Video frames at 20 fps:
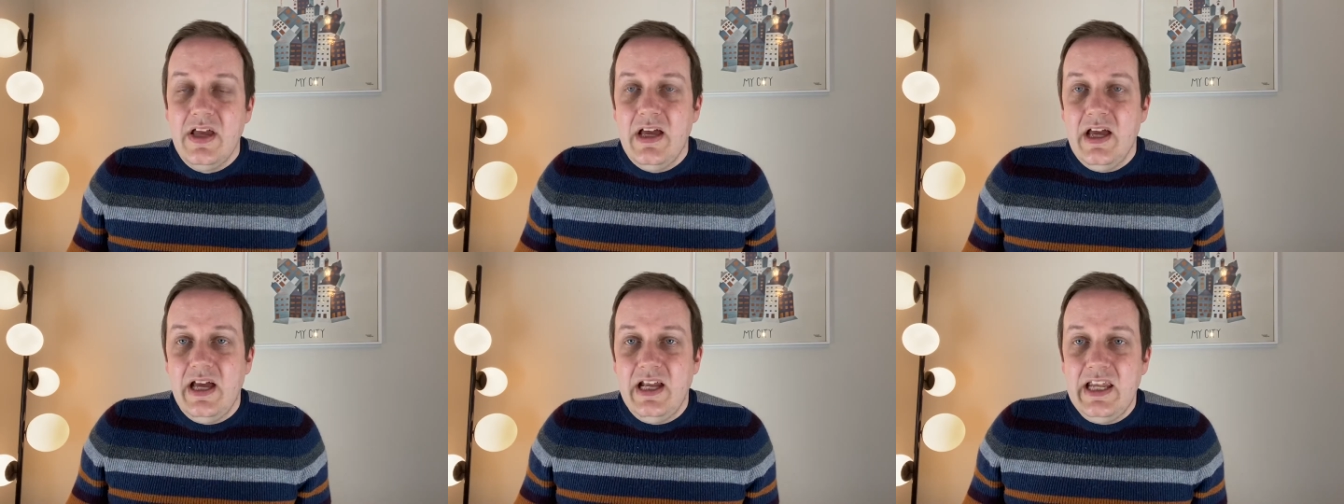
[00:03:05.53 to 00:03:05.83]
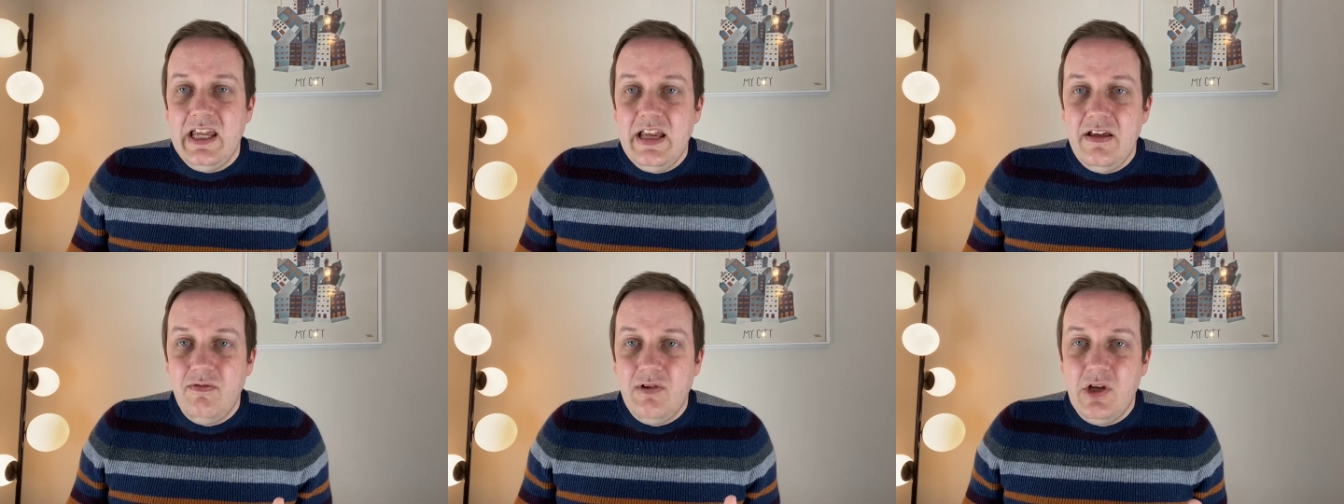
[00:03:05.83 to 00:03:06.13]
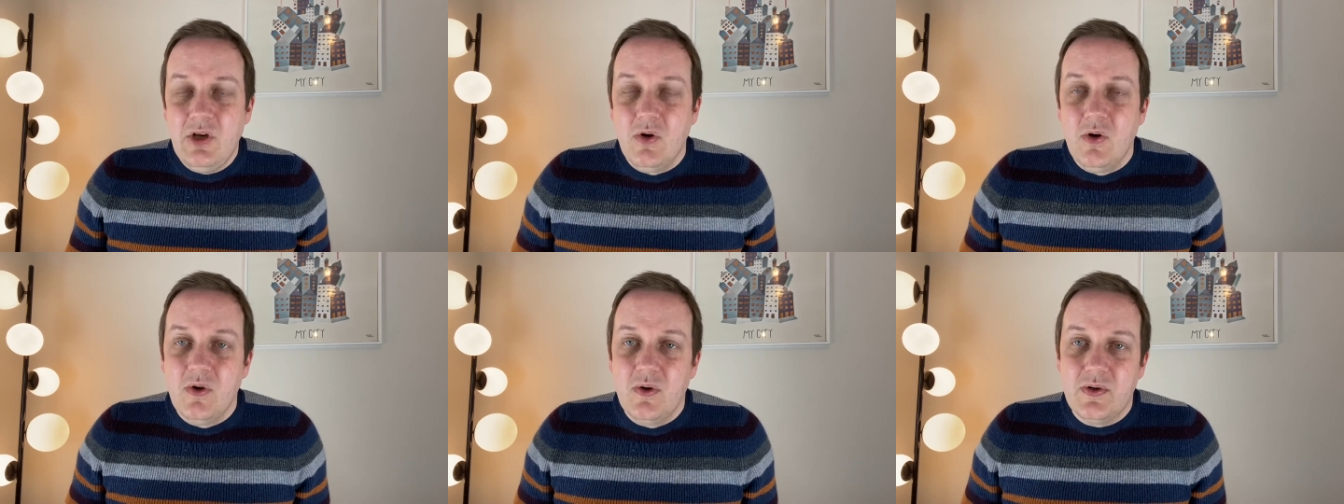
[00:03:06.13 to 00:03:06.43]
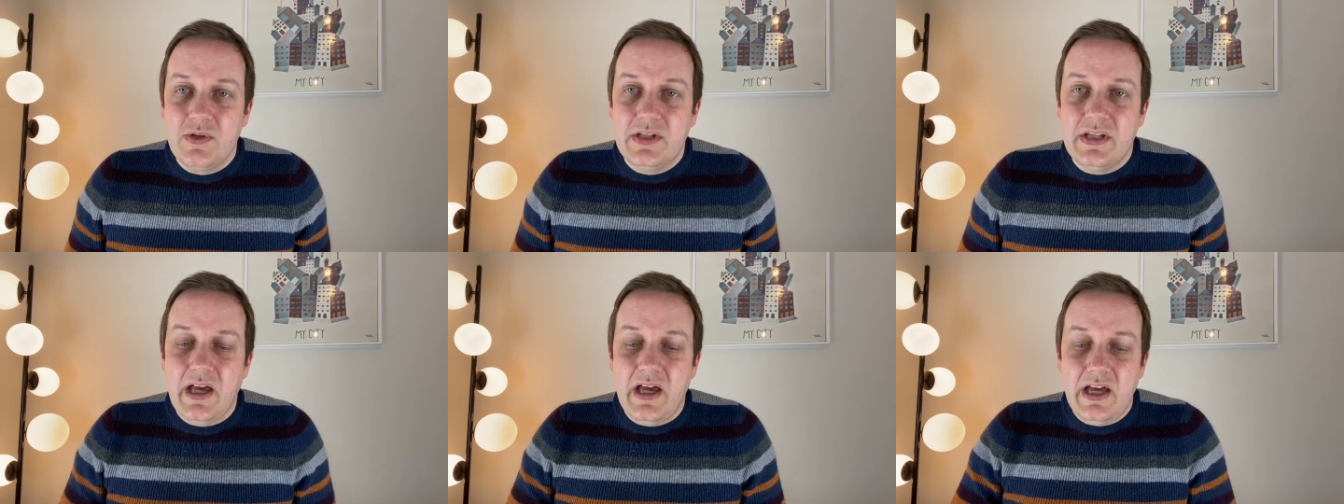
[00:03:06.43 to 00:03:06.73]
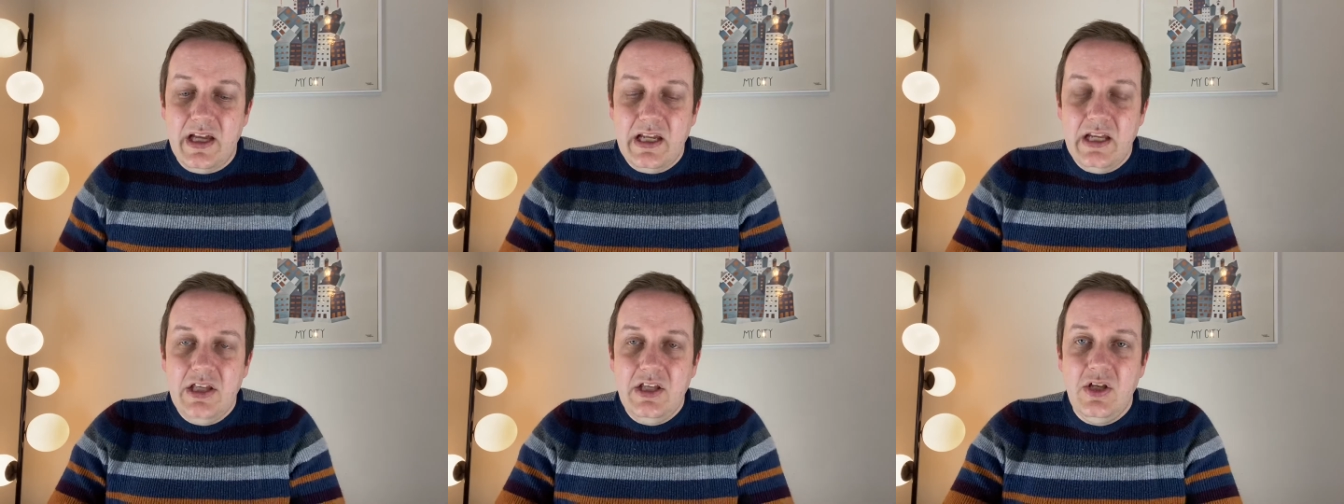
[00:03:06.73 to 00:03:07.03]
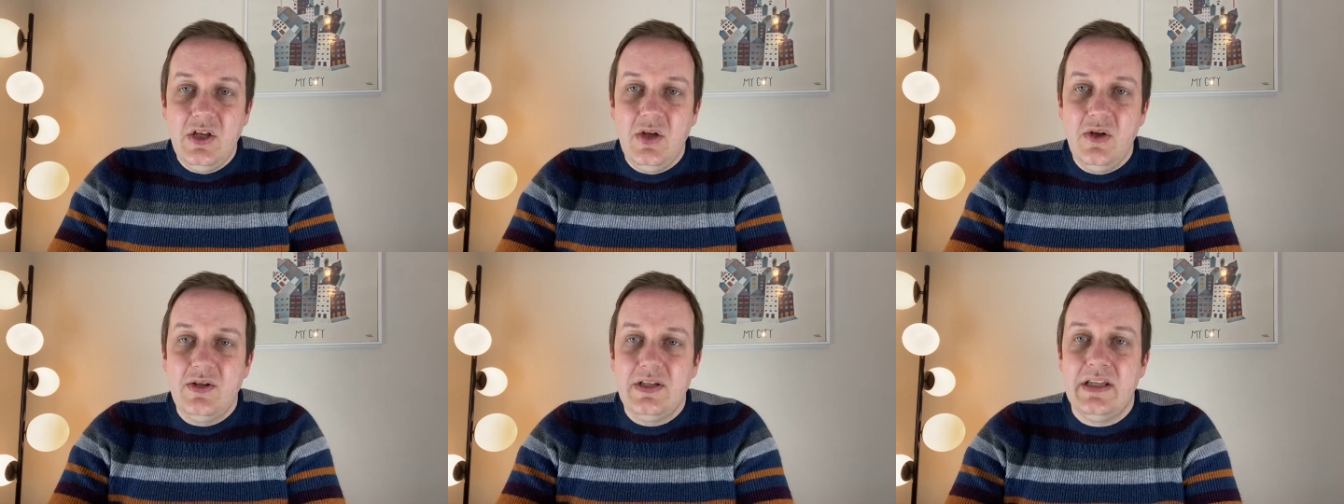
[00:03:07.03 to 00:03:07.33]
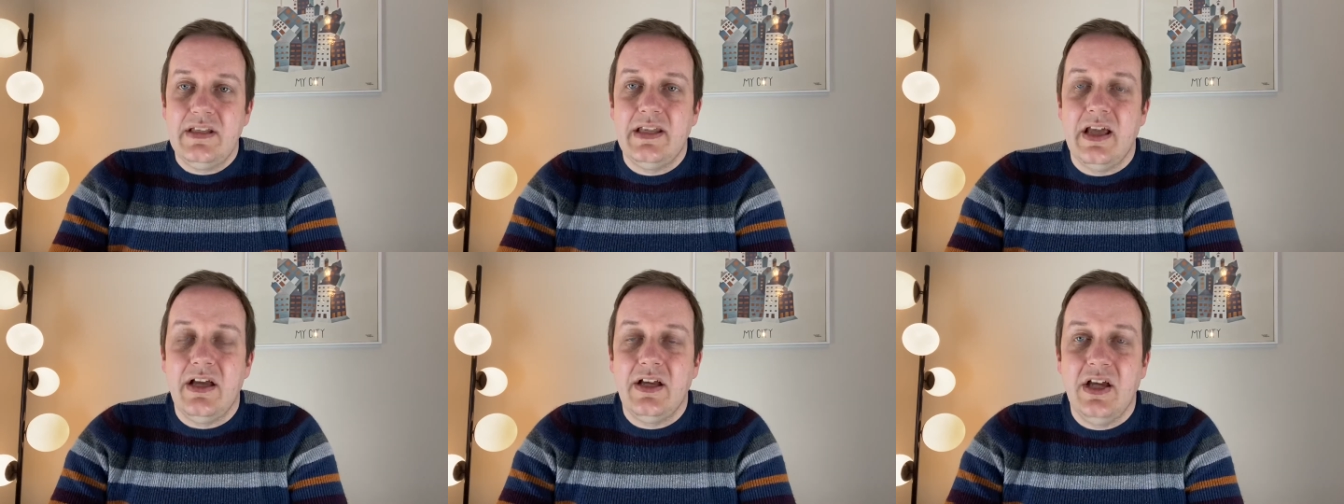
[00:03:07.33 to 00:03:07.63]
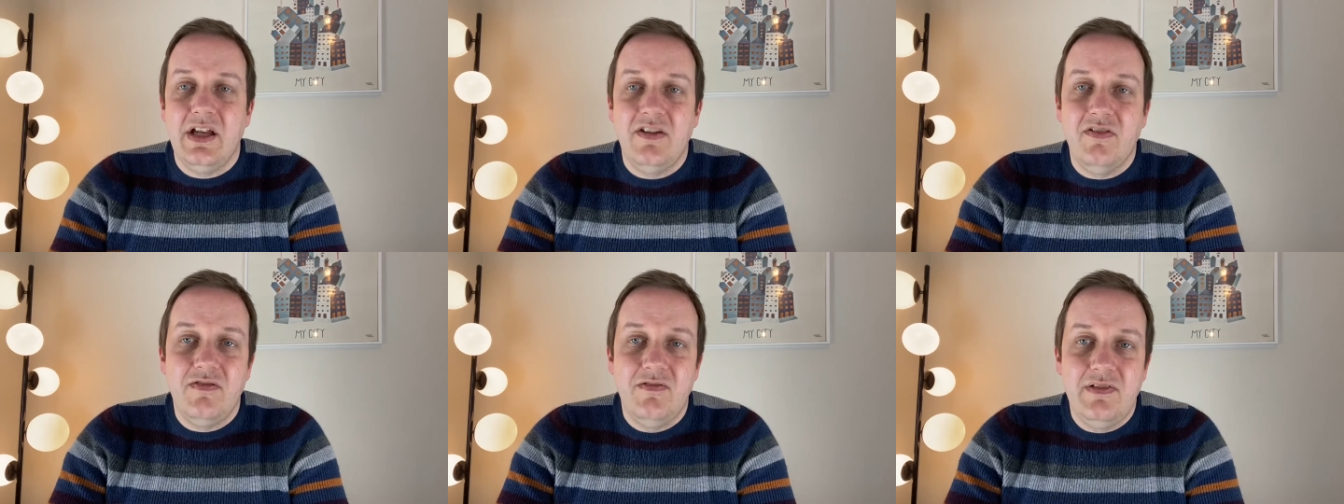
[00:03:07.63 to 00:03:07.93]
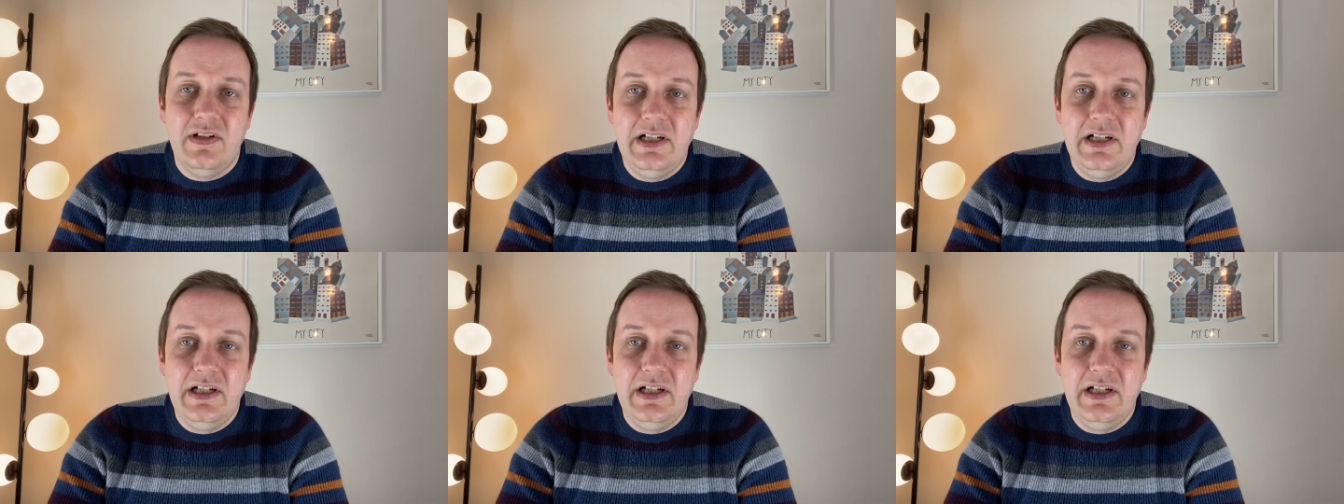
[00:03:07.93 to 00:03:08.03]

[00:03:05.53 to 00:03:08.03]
and he recalls that, and he uses that kind of